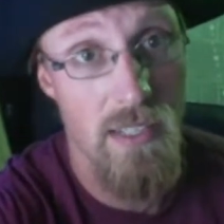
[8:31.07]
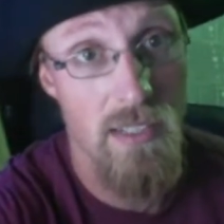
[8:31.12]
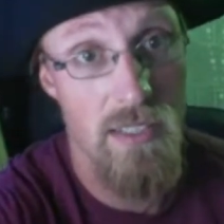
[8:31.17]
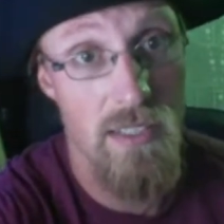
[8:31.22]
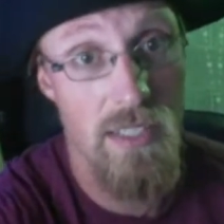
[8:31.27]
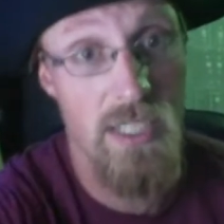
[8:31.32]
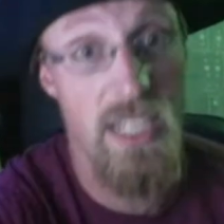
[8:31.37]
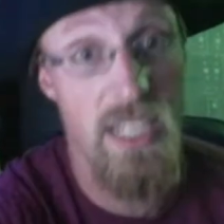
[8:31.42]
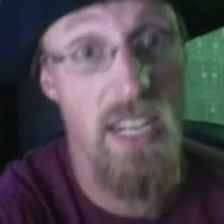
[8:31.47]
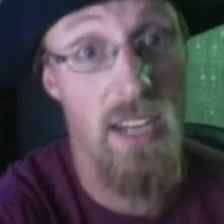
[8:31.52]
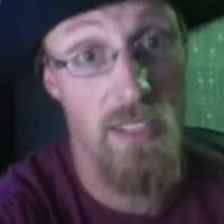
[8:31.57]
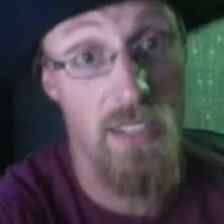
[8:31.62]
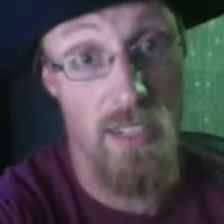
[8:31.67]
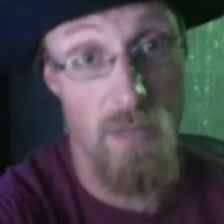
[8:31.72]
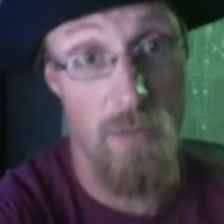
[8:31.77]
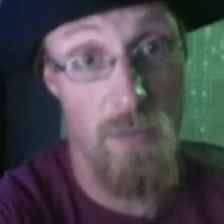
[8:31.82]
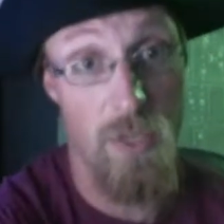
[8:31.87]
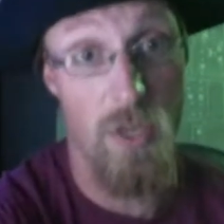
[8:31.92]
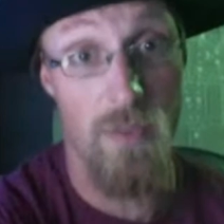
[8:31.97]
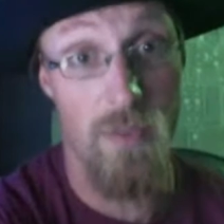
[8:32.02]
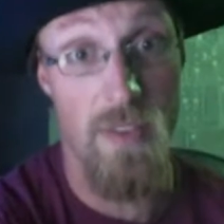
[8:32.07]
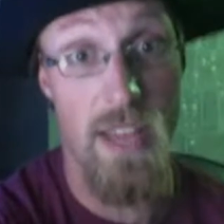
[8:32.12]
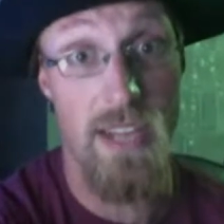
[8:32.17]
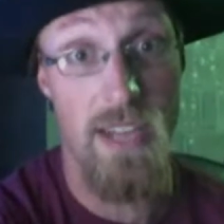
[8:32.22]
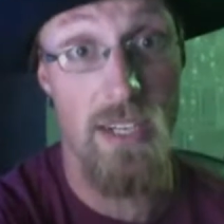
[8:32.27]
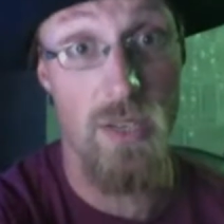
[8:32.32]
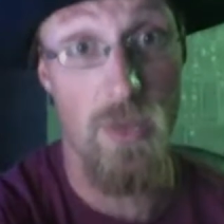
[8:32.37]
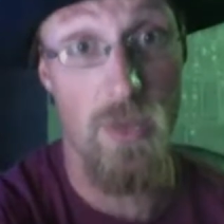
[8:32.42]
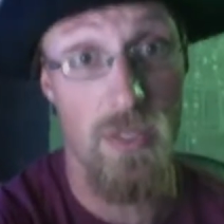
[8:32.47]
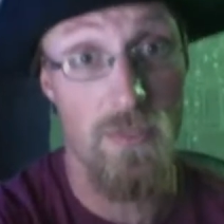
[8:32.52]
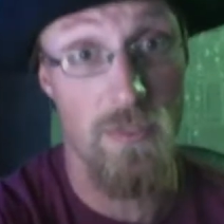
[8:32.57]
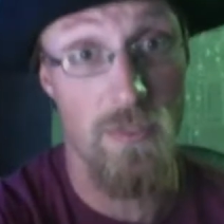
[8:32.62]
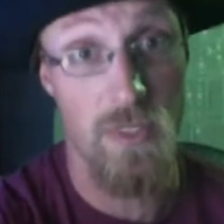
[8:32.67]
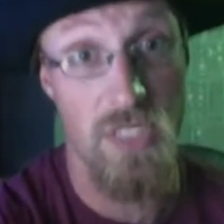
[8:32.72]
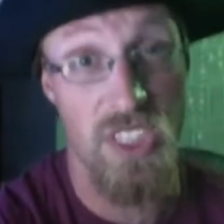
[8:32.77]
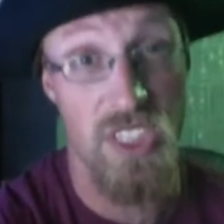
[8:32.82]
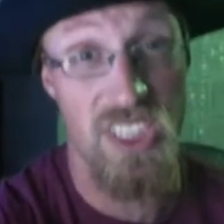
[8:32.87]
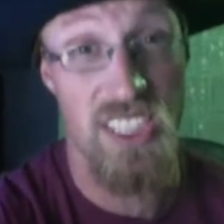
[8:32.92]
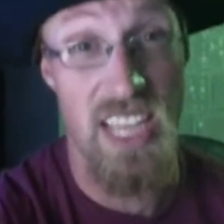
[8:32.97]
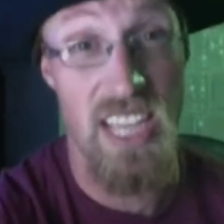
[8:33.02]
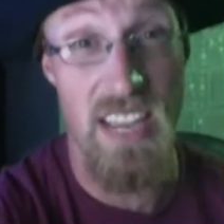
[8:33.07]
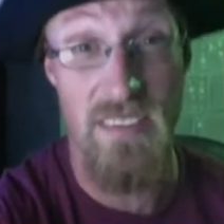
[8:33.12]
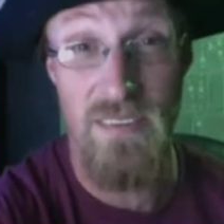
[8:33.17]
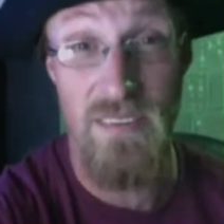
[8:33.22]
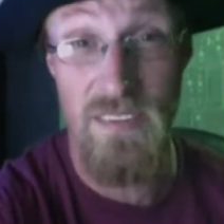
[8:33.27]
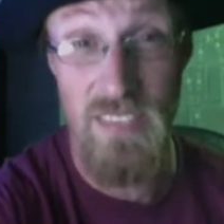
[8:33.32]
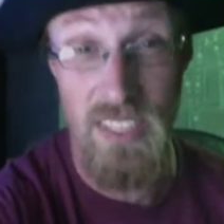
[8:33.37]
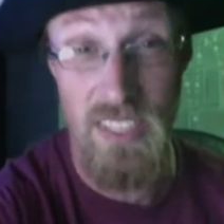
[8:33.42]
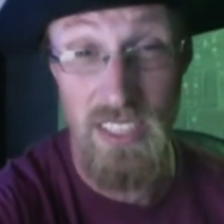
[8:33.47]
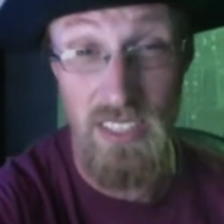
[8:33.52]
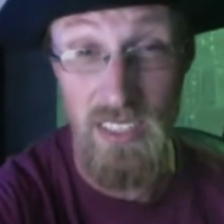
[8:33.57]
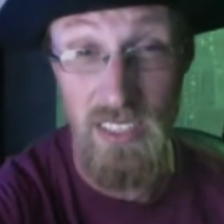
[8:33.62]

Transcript: CIW. I've had it going for seven